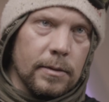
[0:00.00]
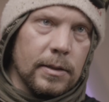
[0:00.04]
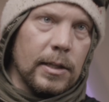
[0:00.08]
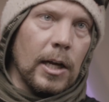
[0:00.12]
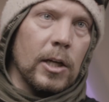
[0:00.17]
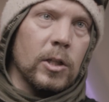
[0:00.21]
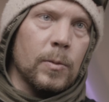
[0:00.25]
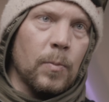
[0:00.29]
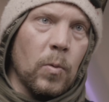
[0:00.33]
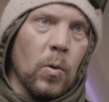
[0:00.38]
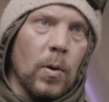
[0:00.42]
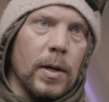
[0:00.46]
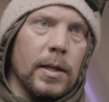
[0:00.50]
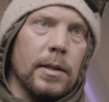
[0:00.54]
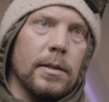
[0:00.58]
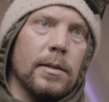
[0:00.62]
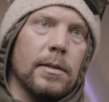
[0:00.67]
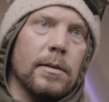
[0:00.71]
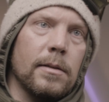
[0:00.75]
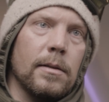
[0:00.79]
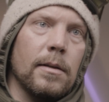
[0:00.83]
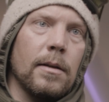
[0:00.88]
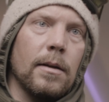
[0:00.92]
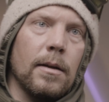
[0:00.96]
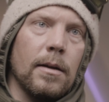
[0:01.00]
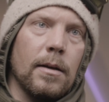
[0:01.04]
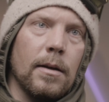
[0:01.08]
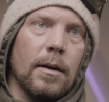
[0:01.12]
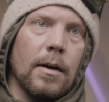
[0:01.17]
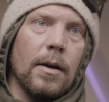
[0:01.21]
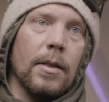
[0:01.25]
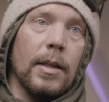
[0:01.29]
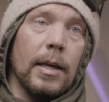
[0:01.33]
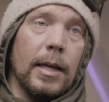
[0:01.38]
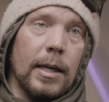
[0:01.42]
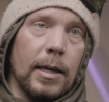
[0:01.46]
touch points
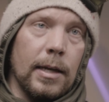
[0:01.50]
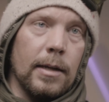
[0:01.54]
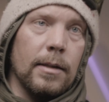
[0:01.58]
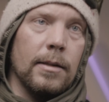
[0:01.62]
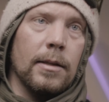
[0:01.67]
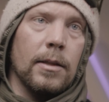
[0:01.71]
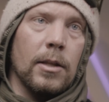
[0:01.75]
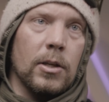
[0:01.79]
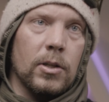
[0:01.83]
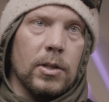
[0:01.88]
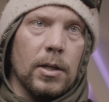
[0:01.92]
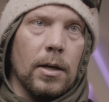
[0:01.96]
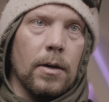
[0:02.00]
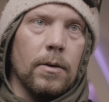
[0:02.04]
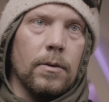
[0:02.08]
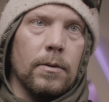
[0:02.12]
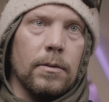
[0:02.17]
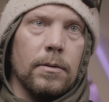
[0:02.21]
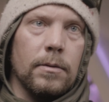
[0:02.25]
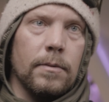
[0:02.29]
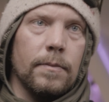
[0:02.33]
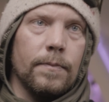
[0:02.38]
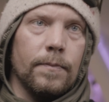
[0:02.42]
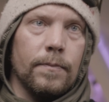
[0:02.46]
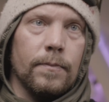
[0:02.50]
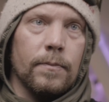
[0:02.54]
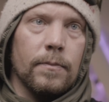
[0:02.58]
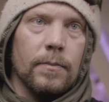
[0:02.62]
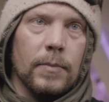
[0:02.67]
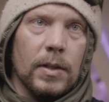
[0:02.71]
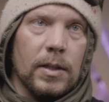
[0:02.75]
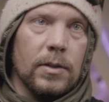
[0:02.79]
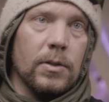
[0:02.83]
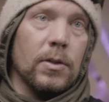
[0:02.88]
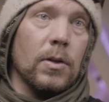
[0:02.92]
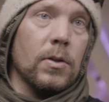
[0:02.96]
on the heel and the toe
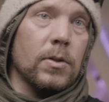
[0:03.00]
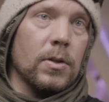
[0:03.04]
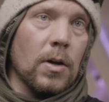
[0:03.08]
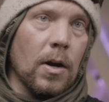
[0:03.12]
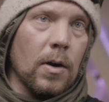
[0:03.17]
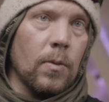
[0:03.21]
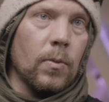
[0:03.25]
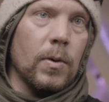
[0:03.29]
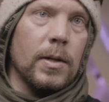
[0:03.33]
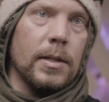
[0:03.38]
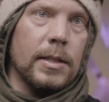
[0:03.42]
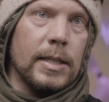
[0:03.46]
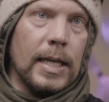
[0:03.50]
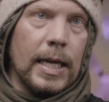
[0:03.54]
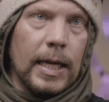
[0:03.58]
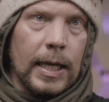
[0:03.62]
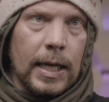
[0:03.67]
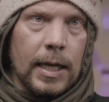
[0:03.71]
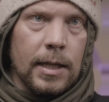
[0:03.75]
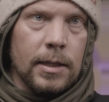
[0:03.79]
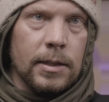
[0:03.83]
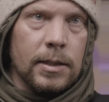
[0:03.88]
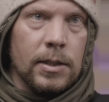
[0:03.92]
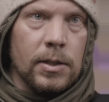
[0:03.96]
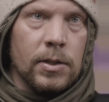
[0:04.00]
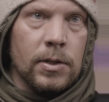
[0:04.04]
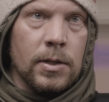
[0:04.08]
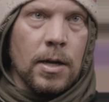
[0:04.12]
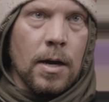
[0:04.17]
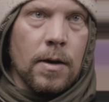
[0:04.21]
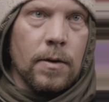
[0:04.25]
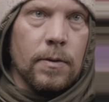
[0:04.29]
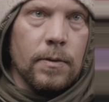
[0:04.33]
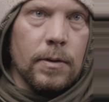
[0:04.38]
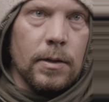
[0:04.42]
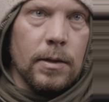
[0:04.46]
because those are what dig into
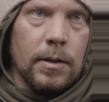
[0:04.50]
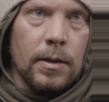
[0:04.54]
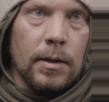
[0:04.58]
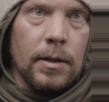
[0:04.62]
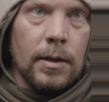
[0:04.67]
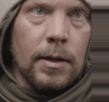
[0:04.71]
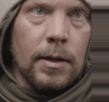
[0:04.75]
snow,